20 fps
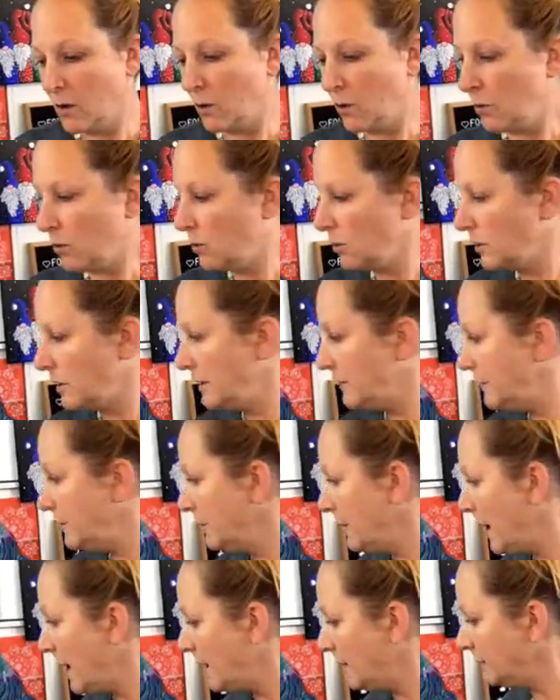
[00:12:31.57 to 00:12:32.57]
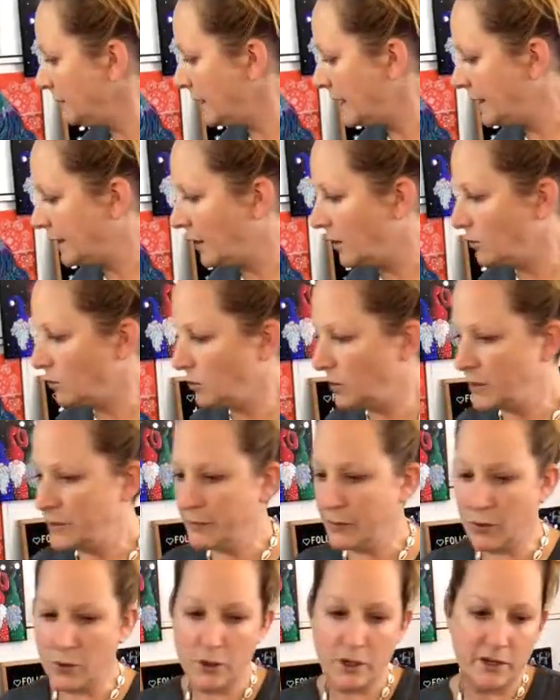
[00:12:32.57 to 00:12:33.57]
Or if you have like a wood
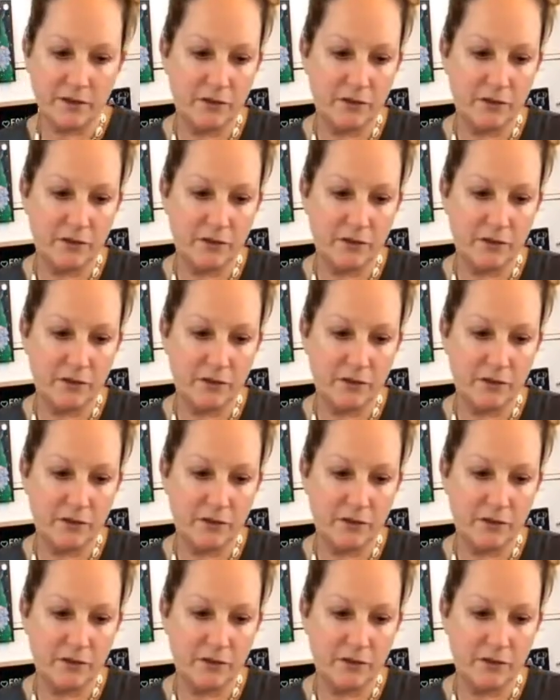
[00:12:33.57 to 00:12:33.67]
board,